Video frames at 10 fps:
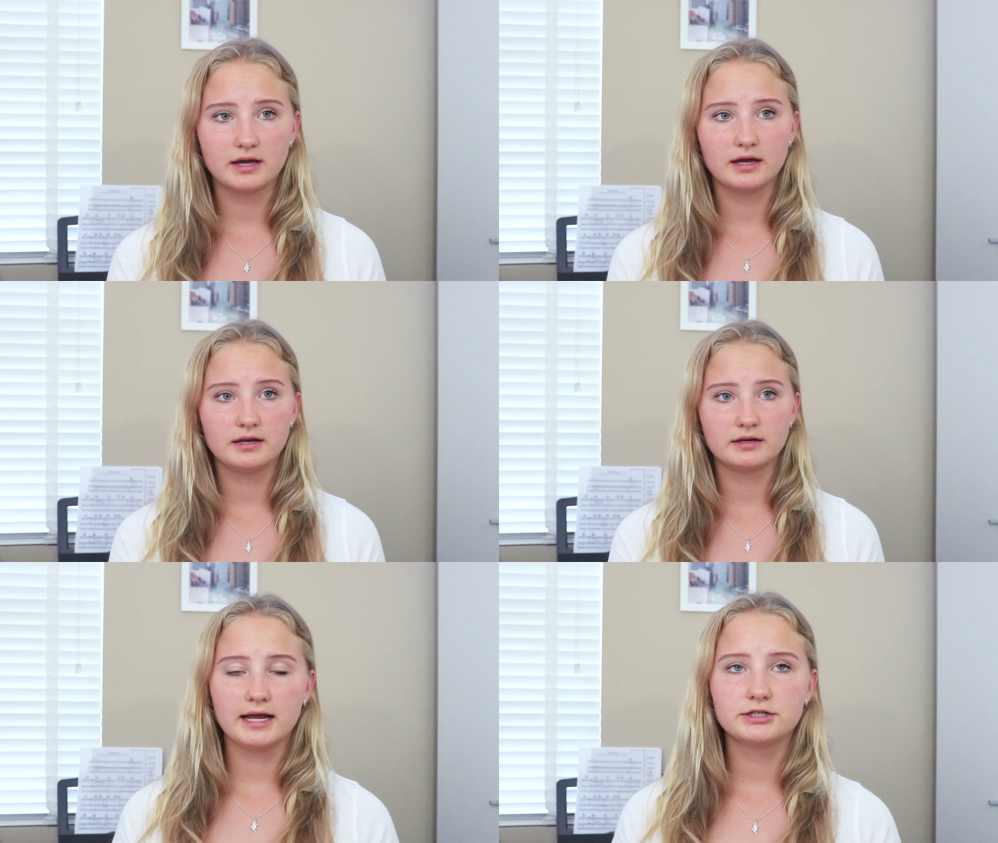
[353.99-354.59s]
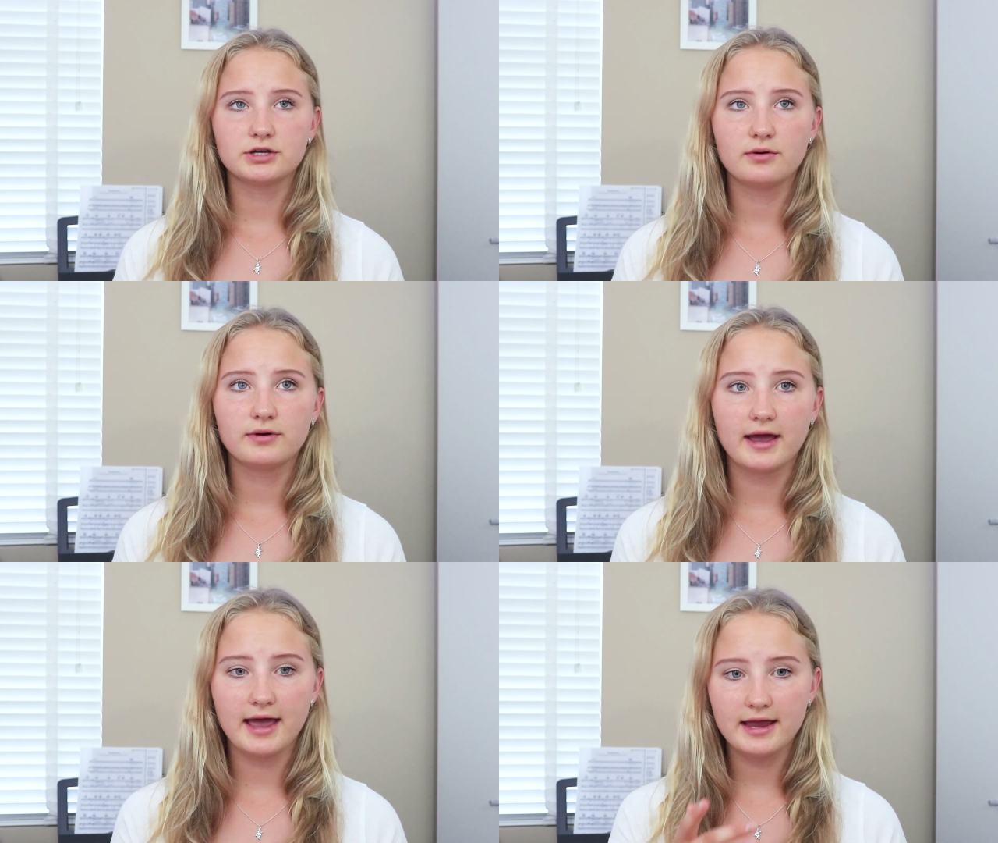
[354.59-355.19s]
and it's
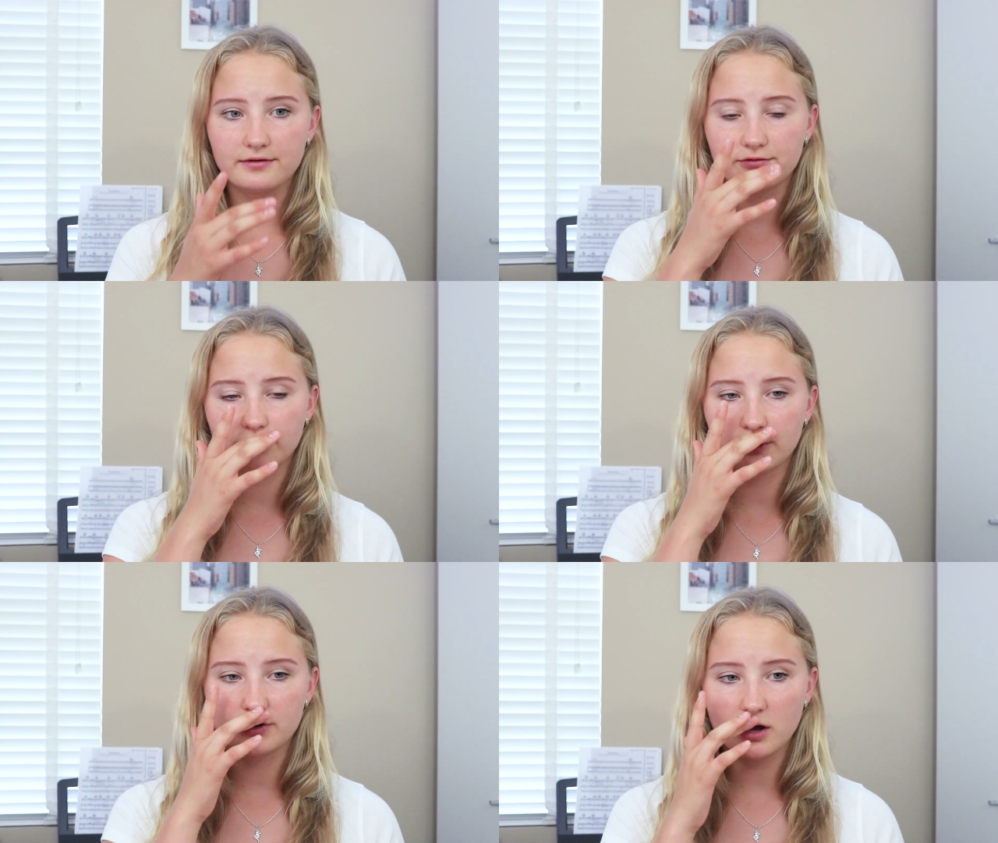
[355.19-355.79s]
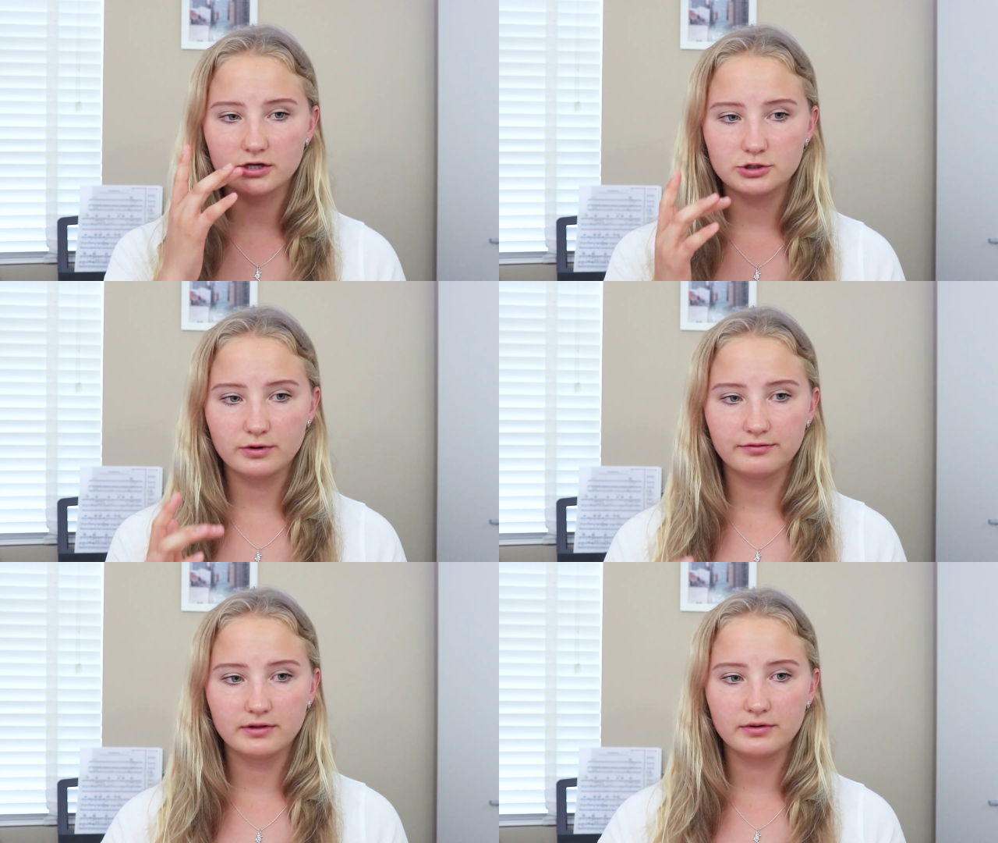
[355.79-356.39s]
okay for her not to
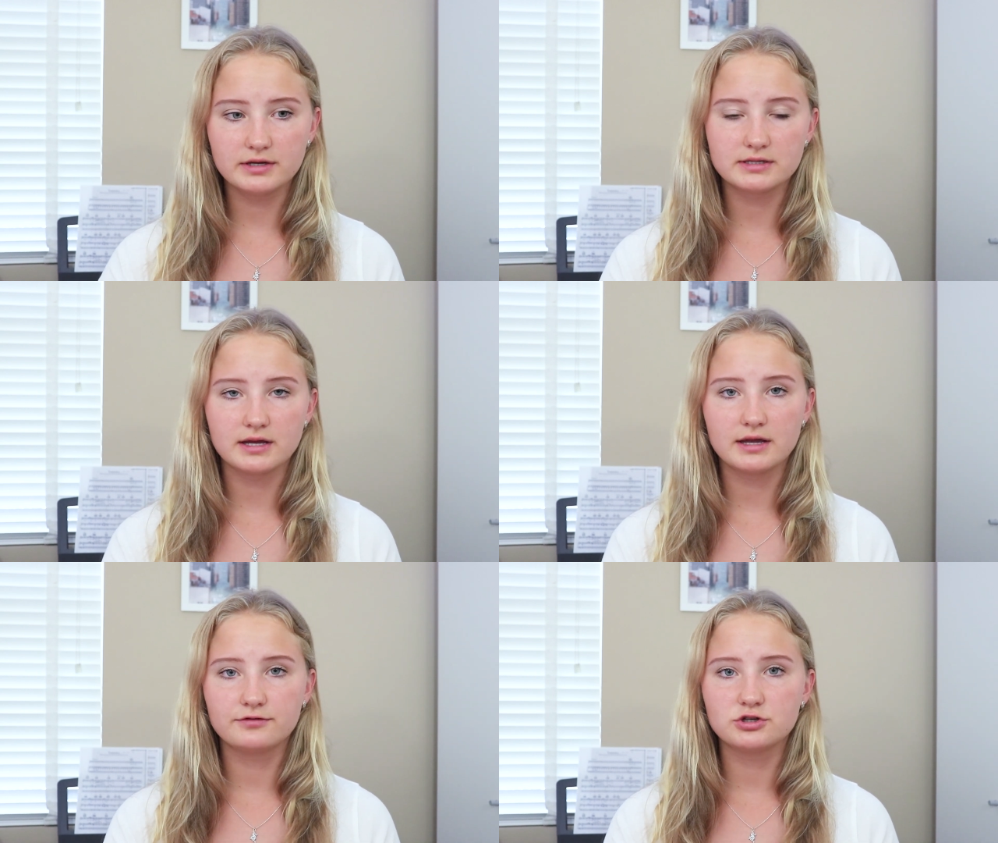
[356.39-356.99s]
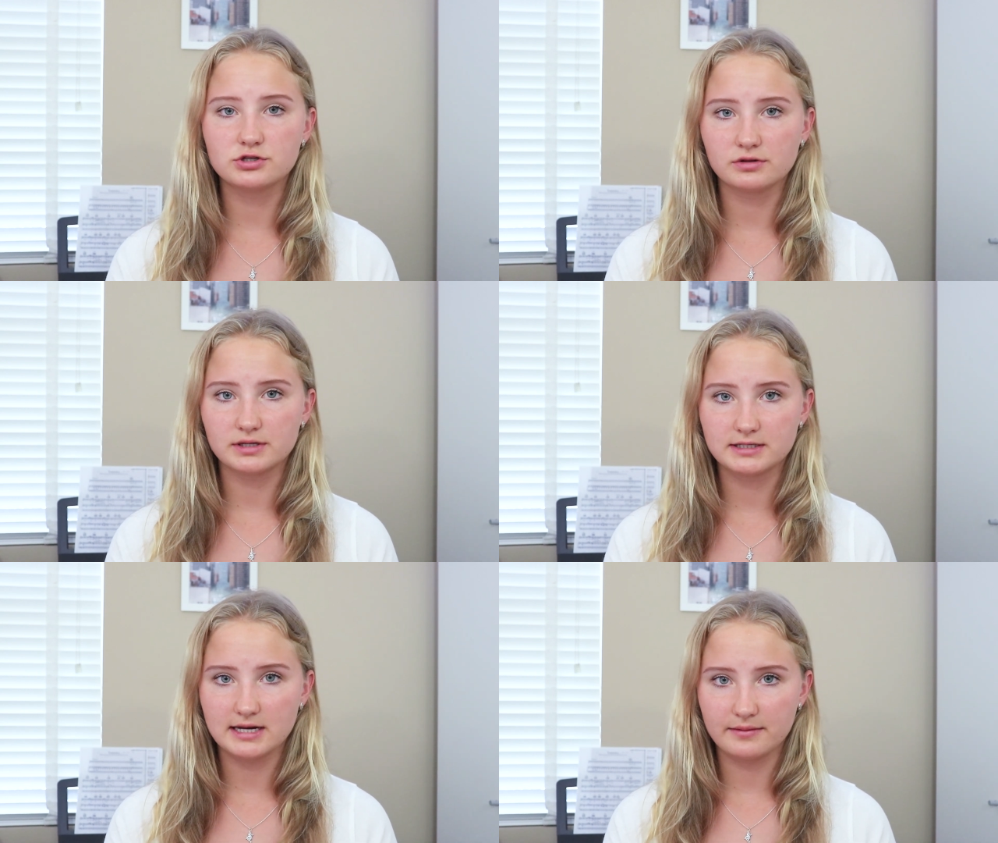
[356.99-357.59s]
wear floaties if she's on
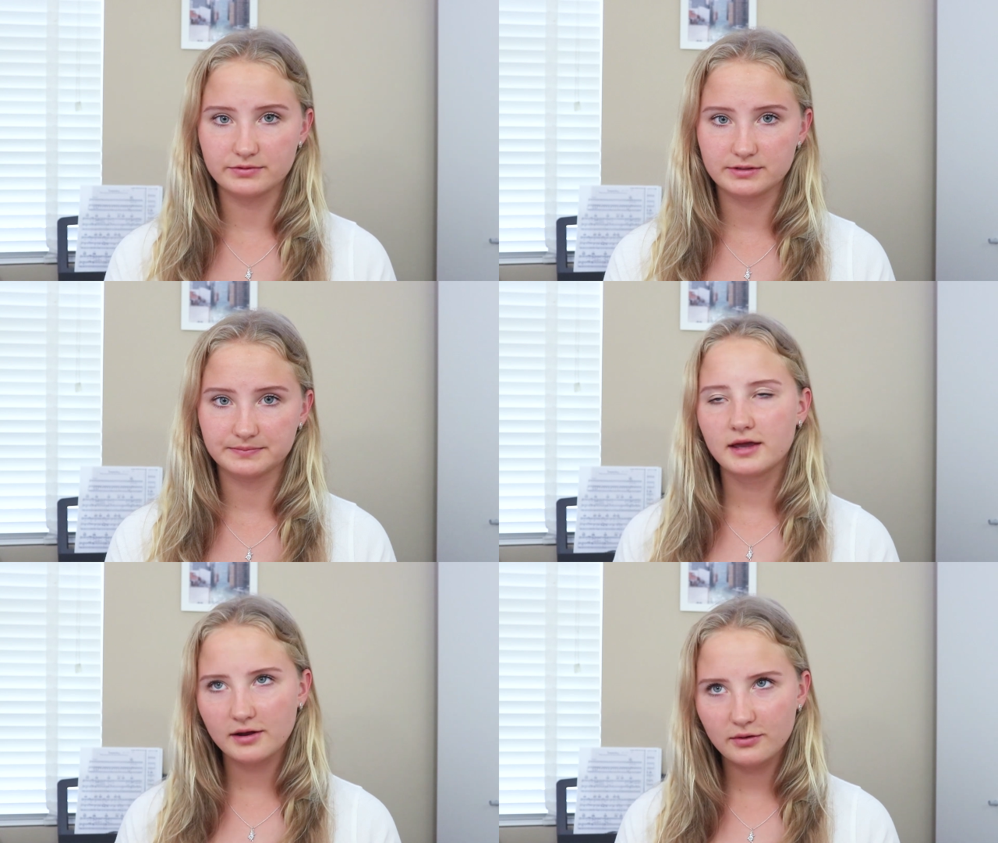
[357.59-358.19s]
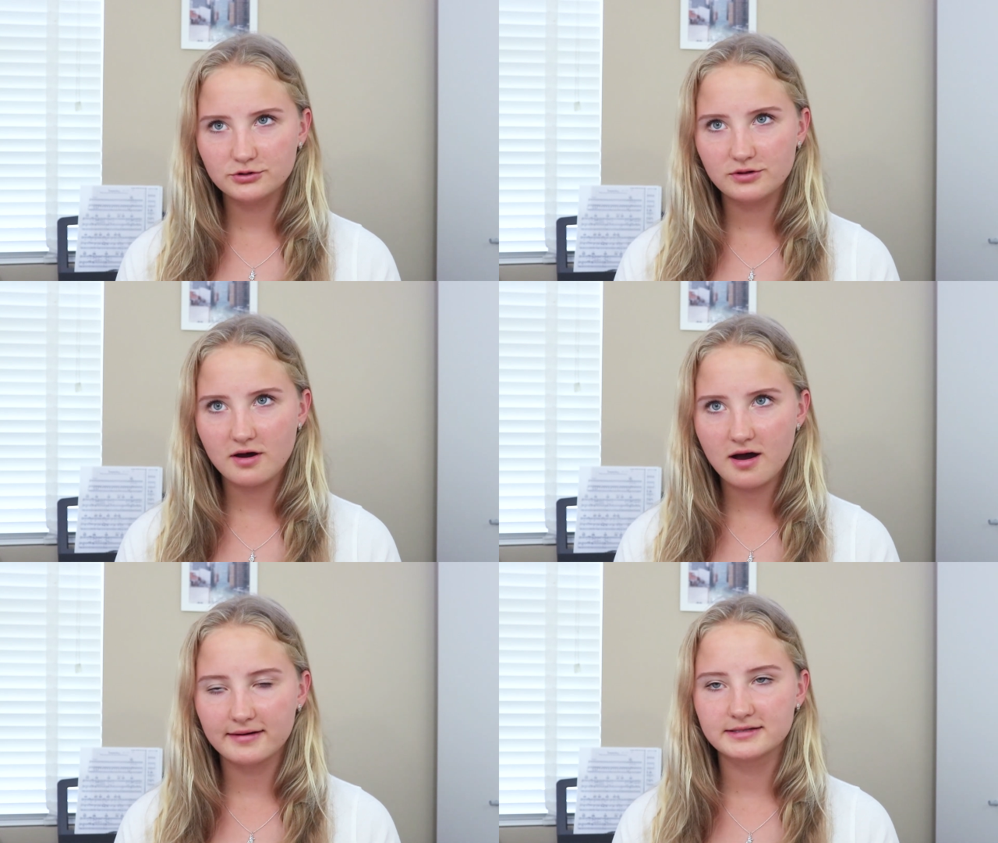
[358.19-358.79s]
the steps. They can go into
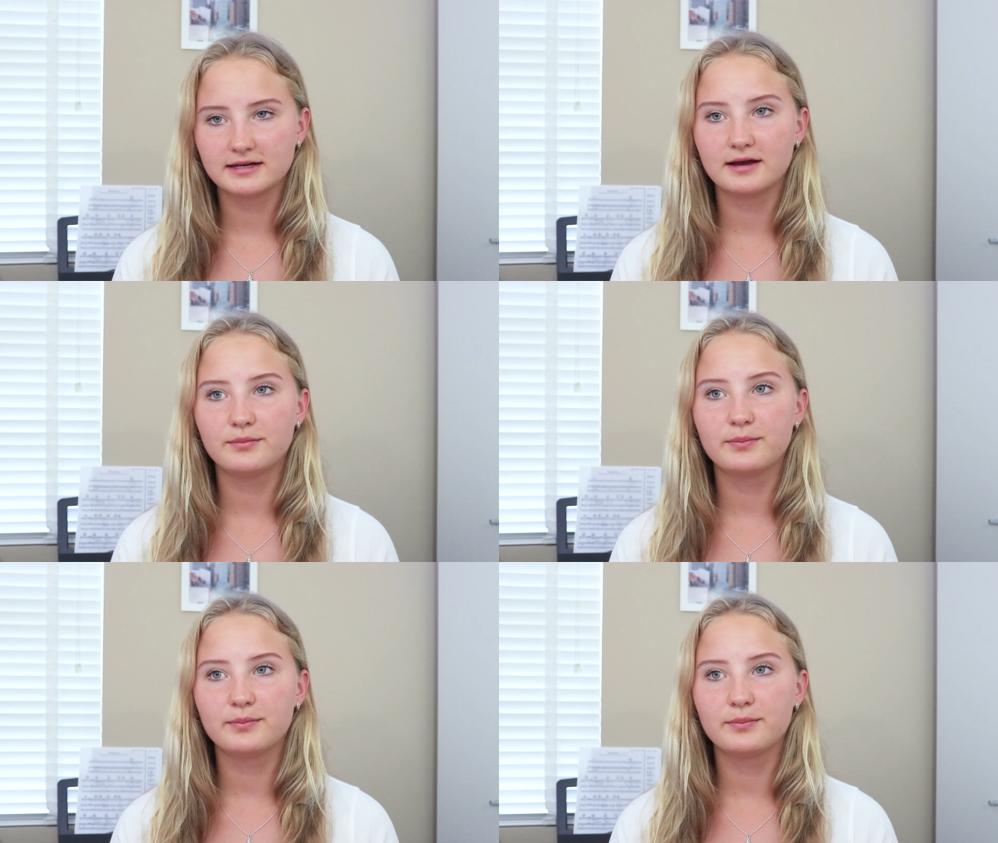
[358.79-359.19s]
the hot tub,